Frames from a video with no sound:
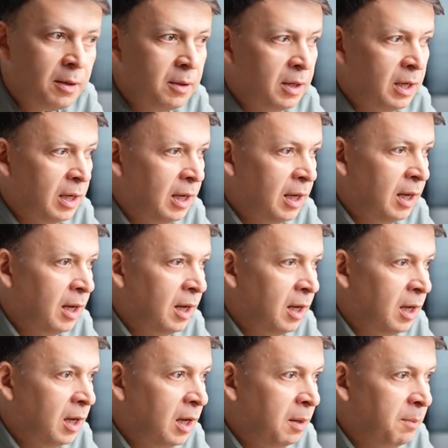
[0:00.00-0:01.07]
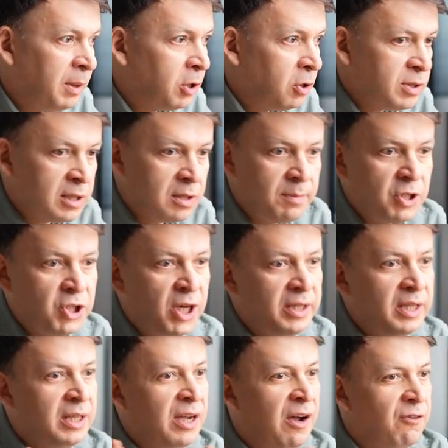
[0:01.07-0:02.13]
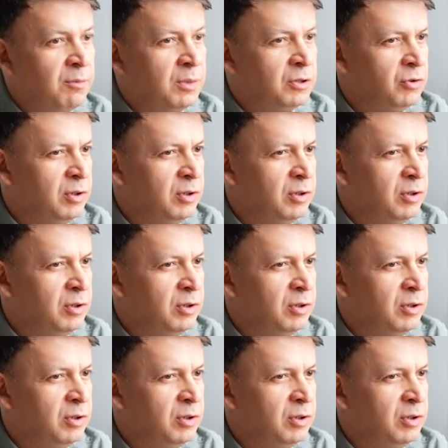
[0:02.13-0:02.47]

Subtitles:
because Azerbaijani government